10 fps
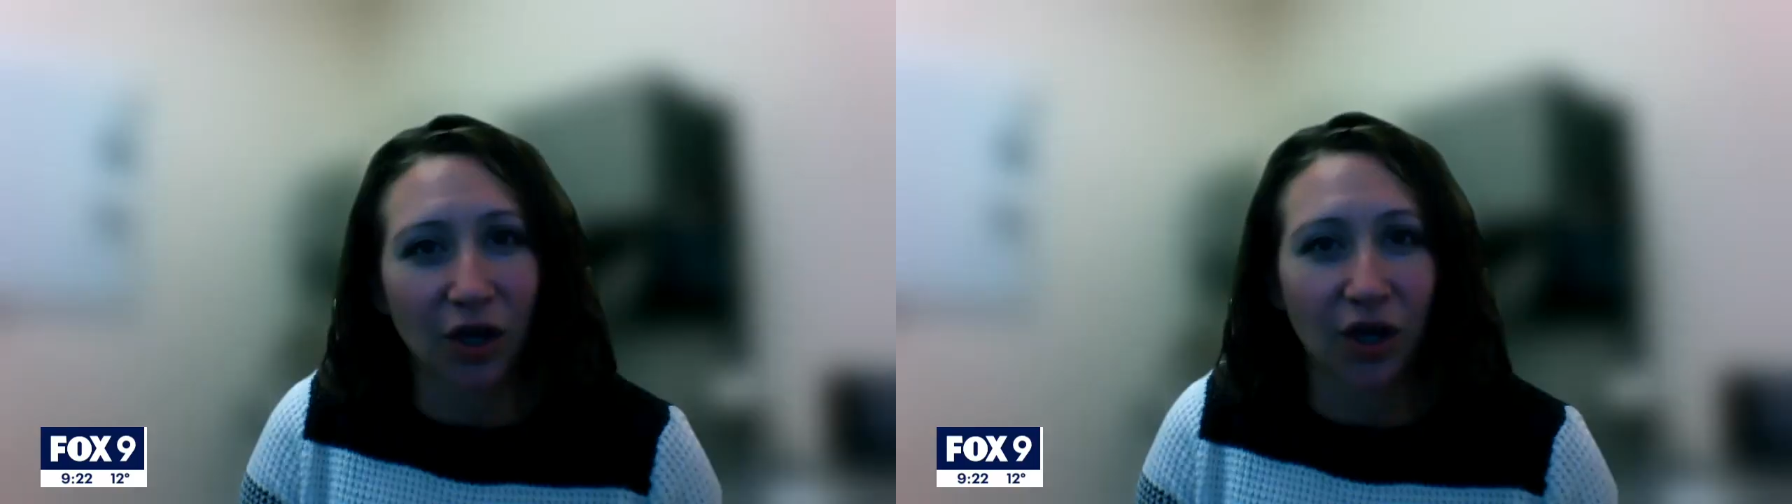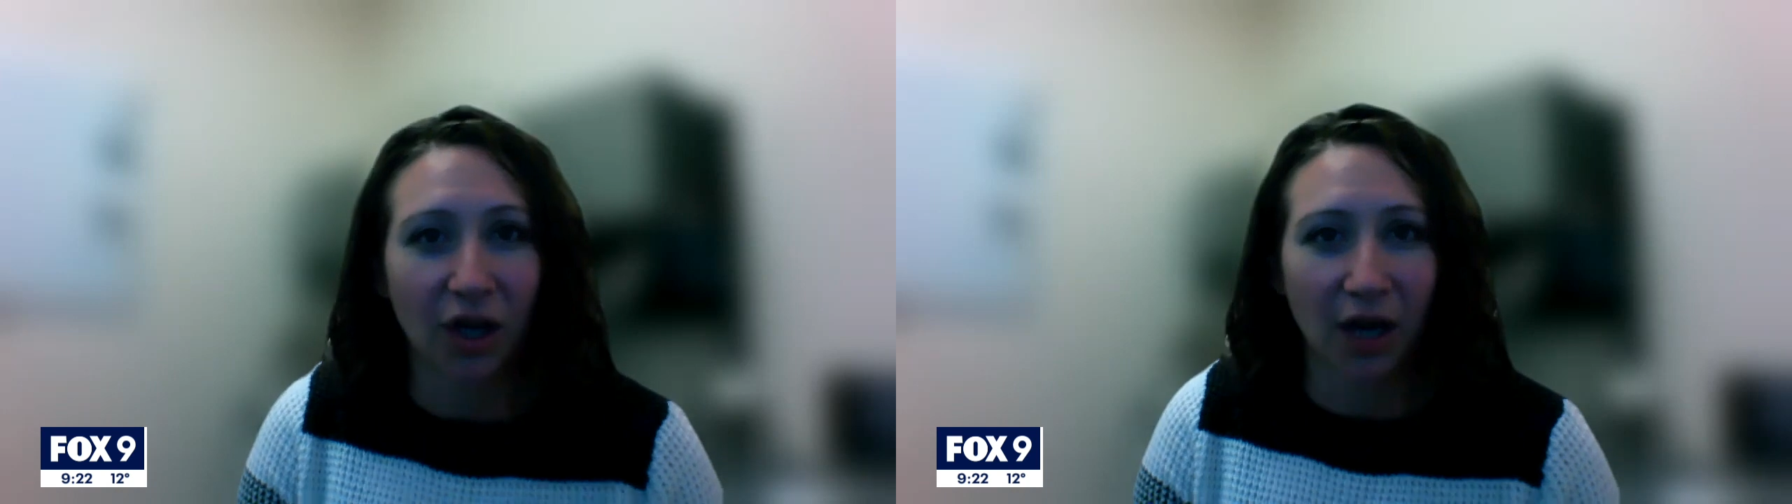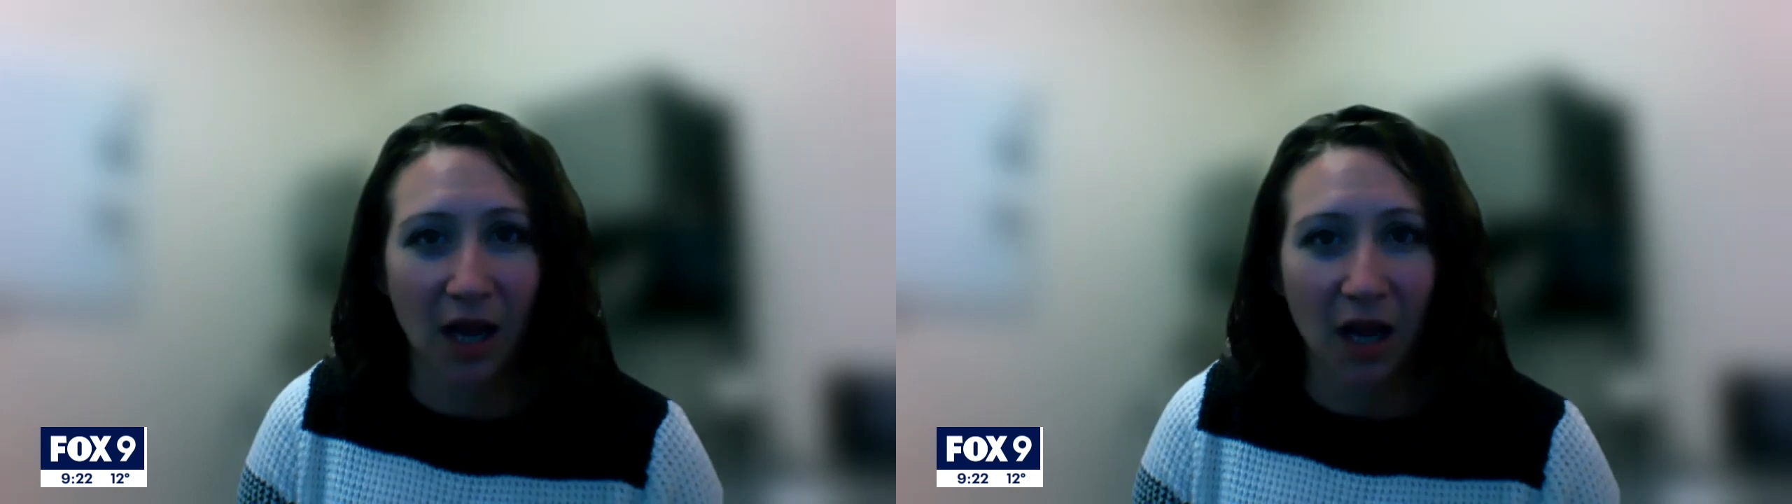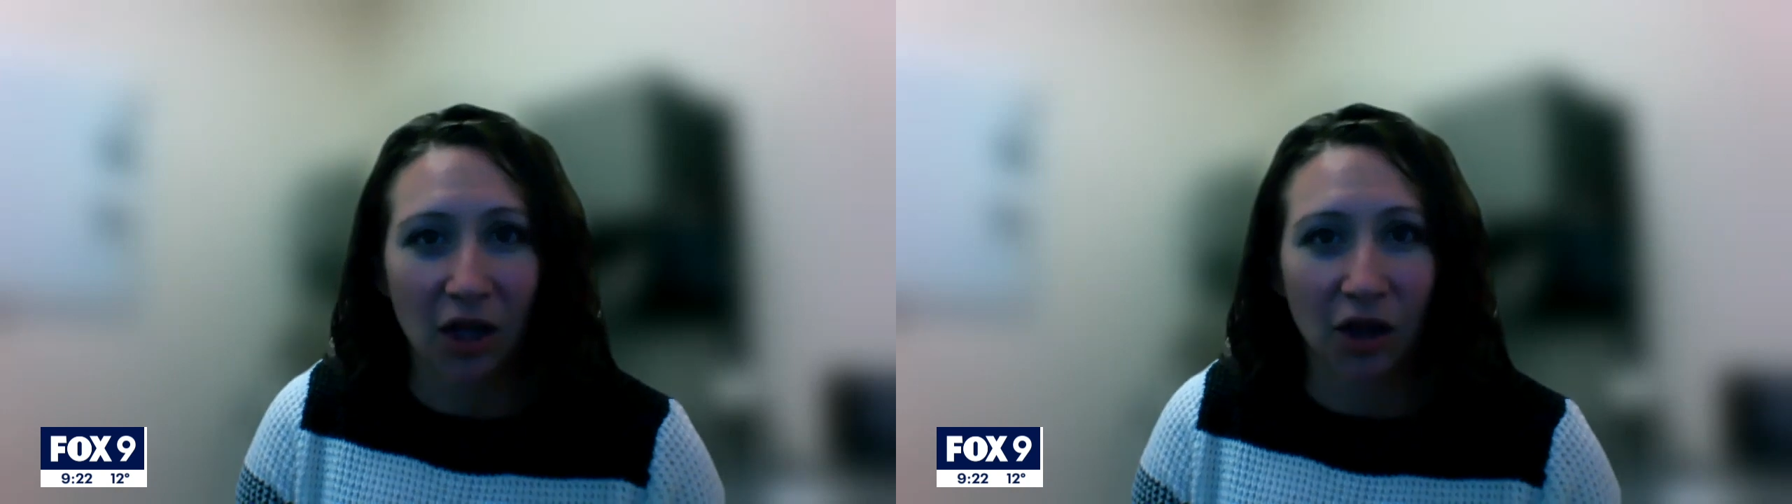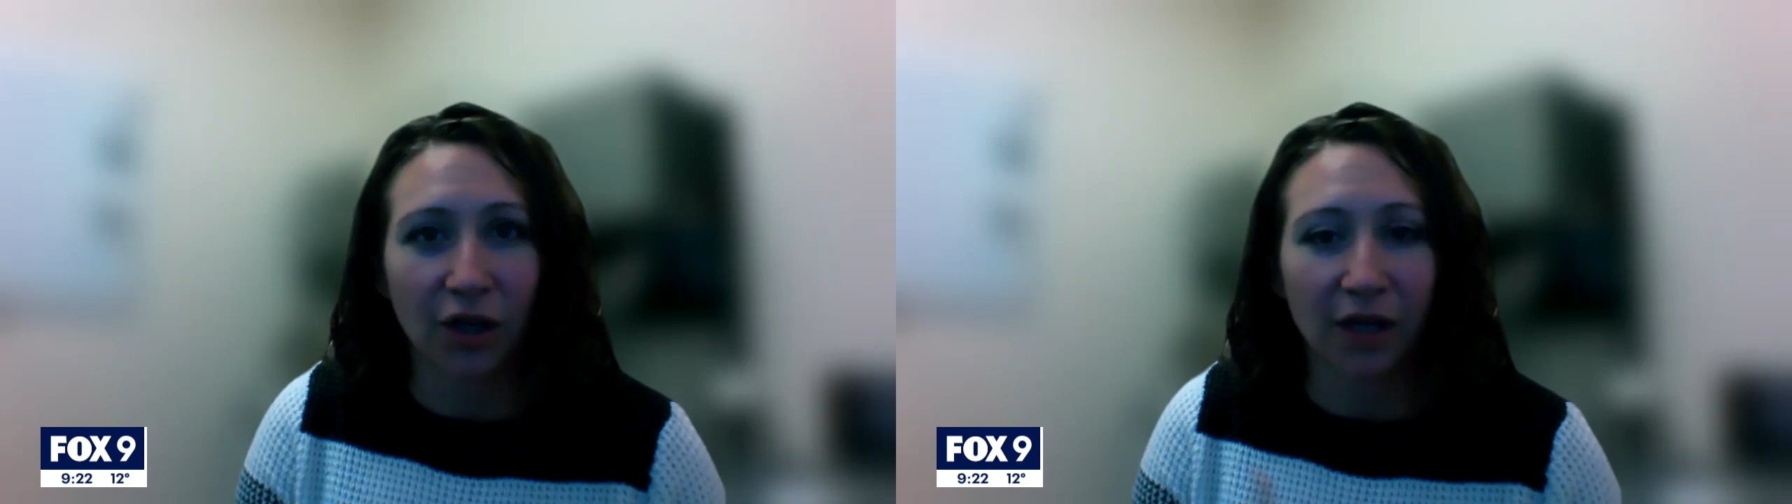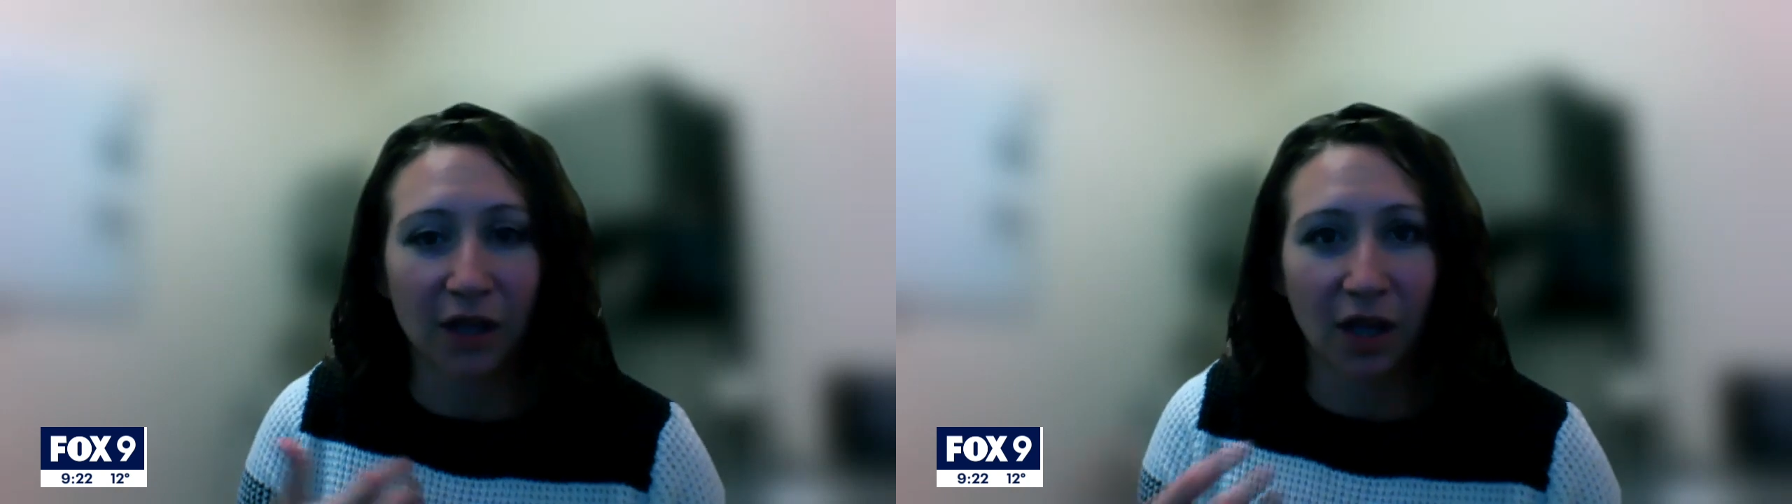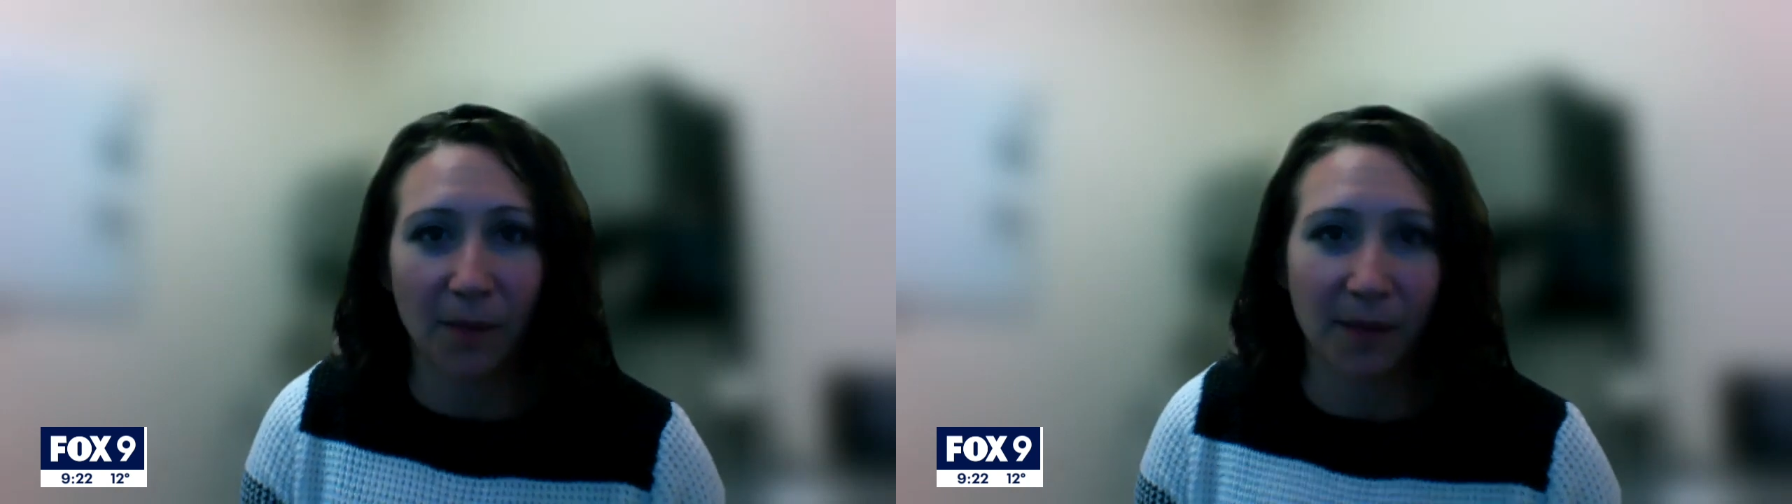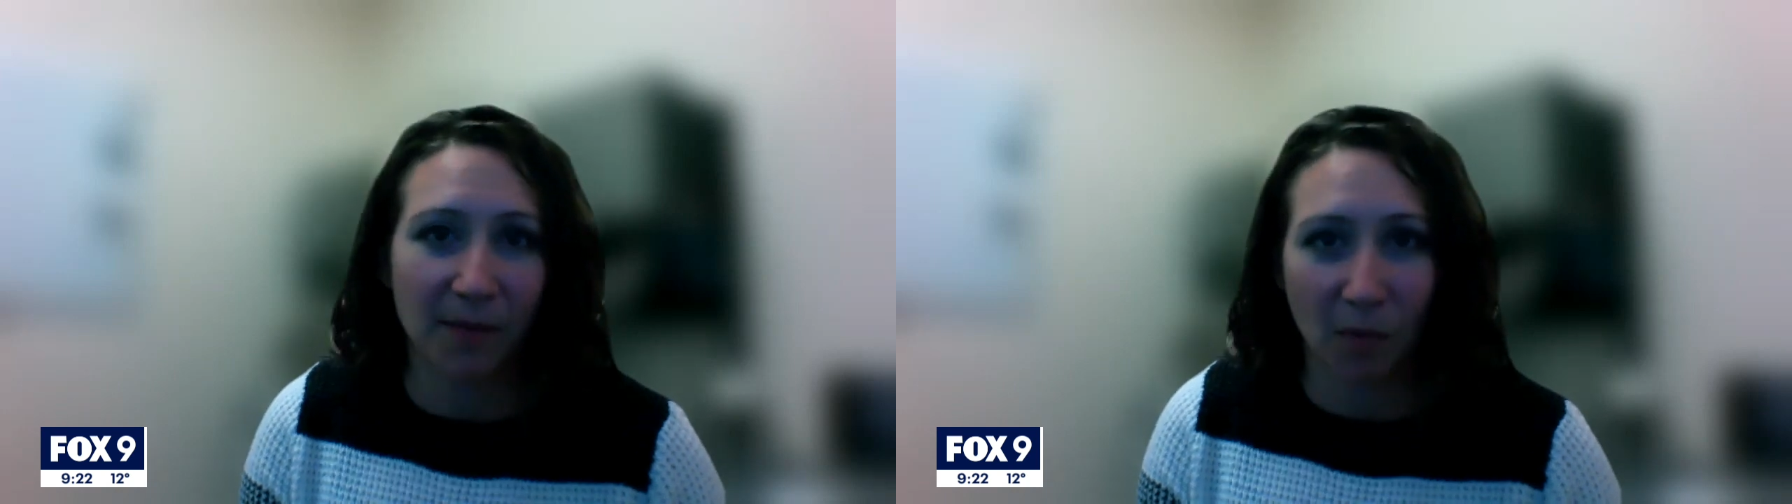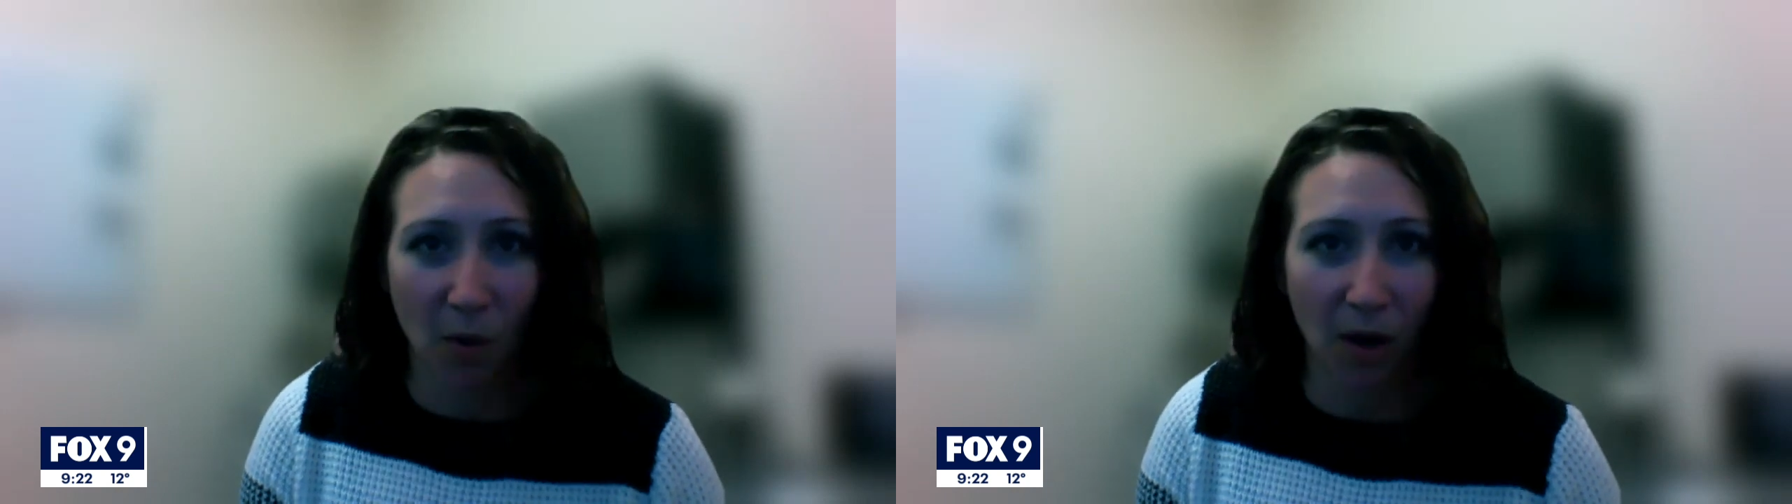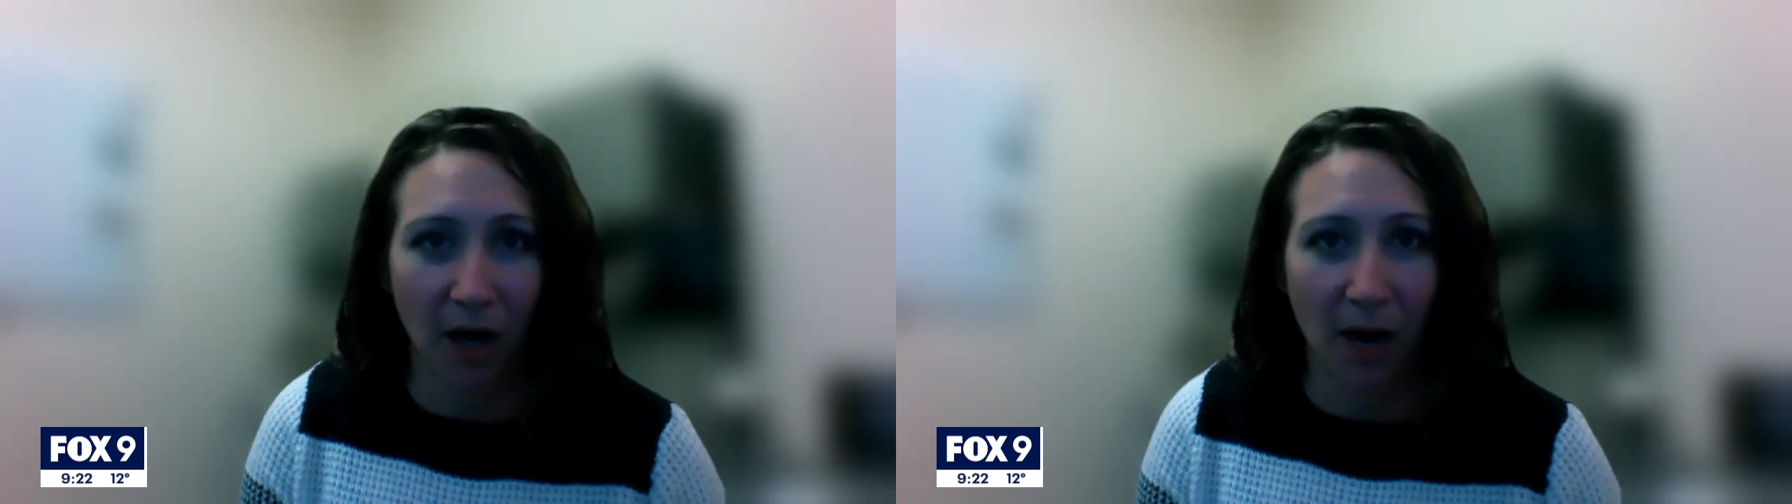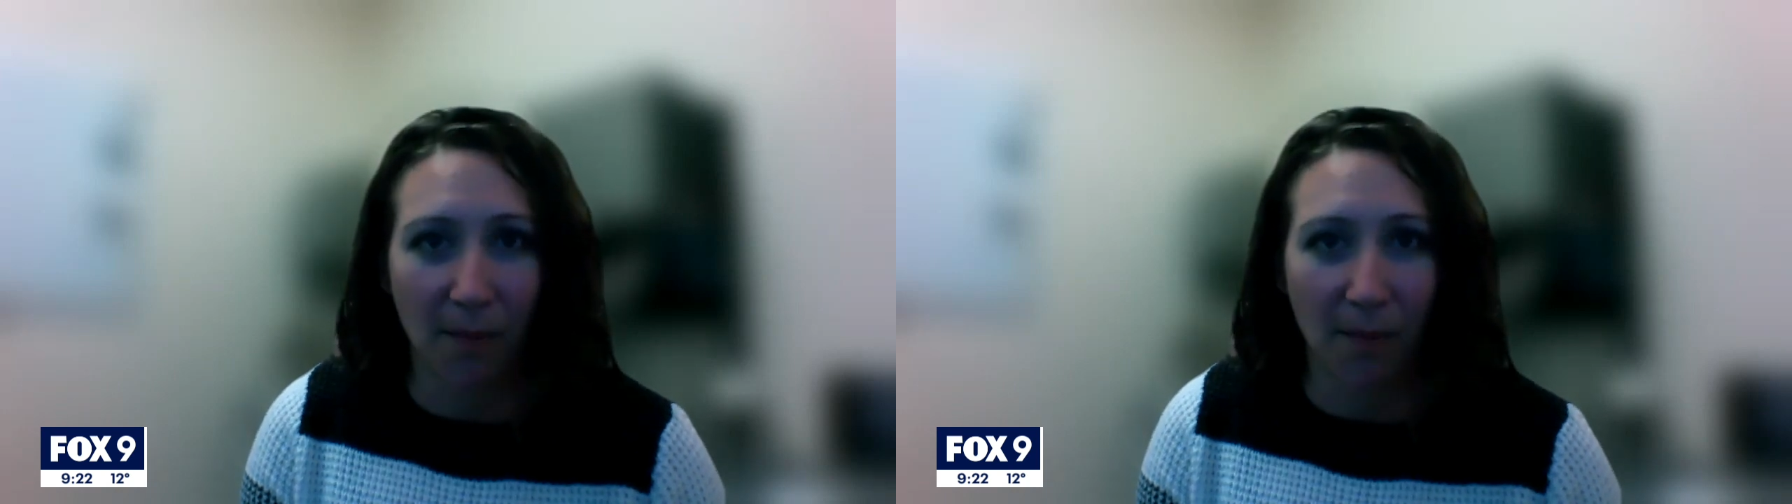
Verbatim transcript: learn learn a little bit more